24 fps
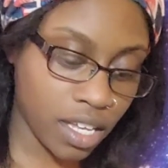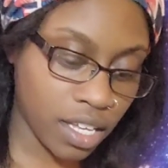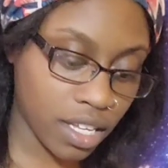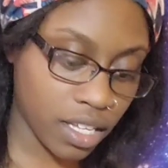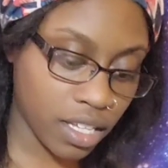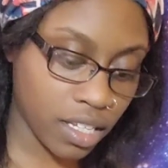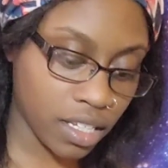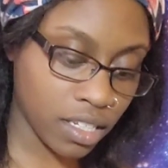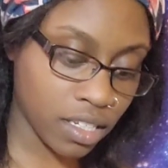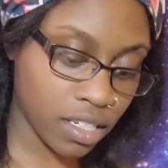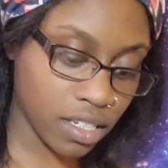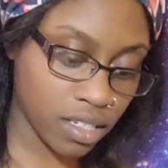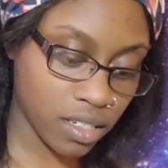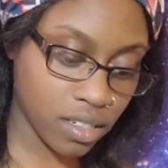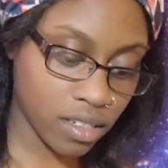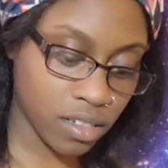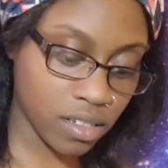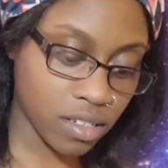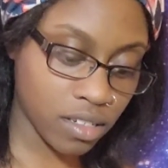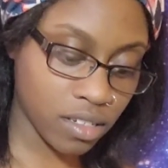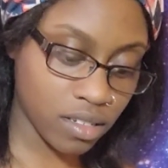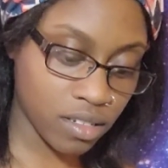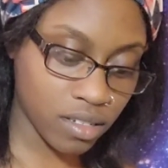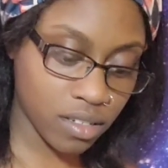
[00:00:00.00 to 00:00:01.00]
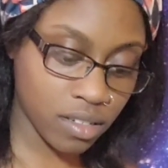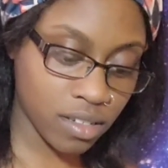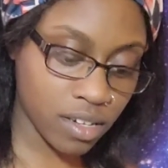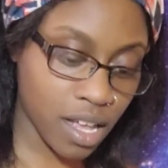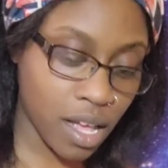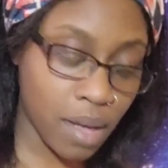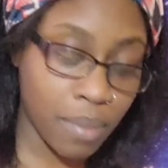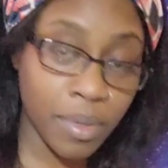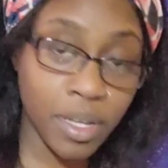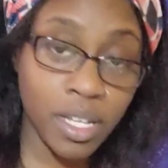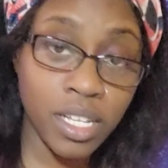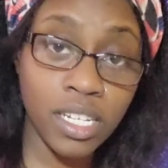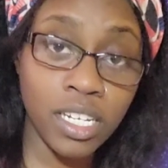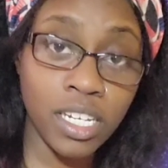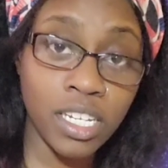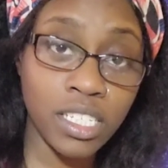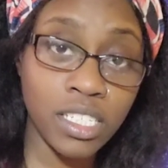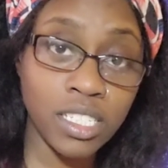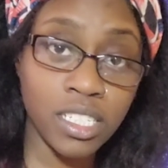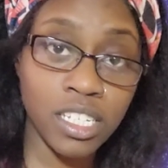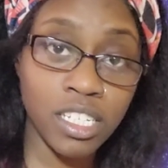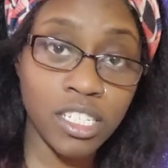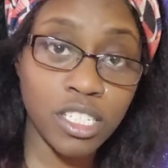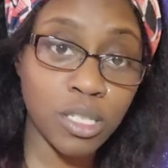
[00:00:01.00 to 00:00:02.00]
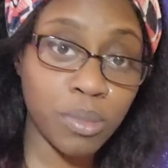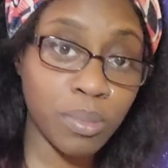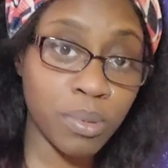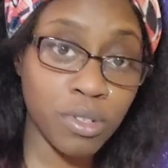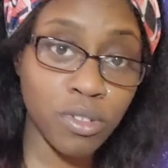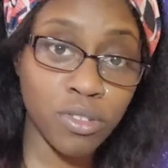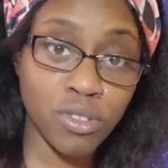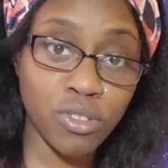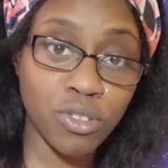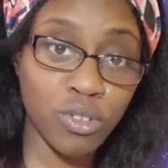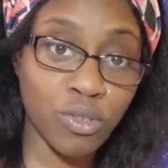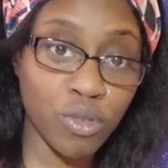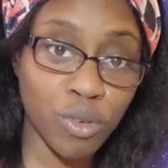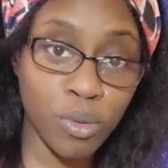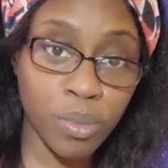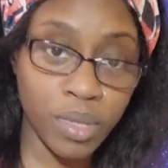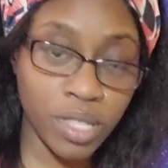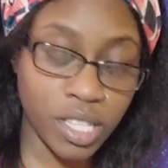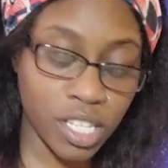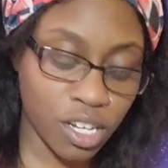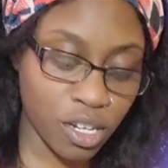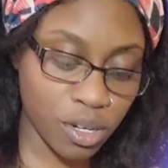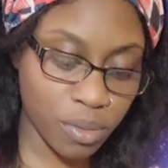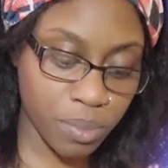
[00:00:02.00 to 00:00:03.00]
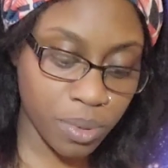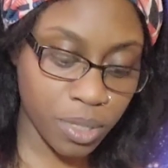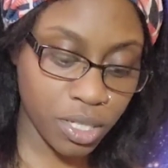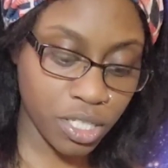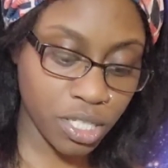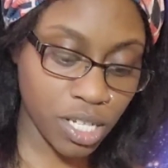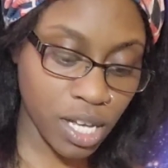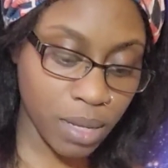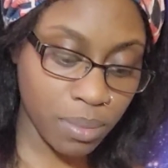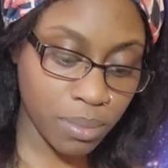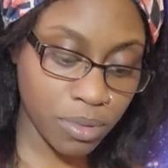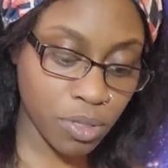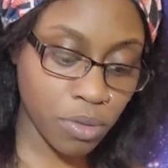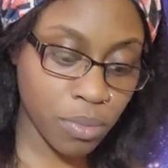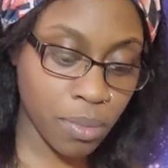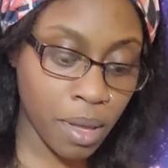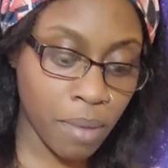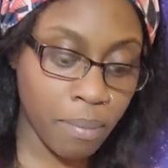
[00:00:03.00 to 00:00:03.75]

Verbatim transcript: And I'm a holistic spiritual aromatherapy shop.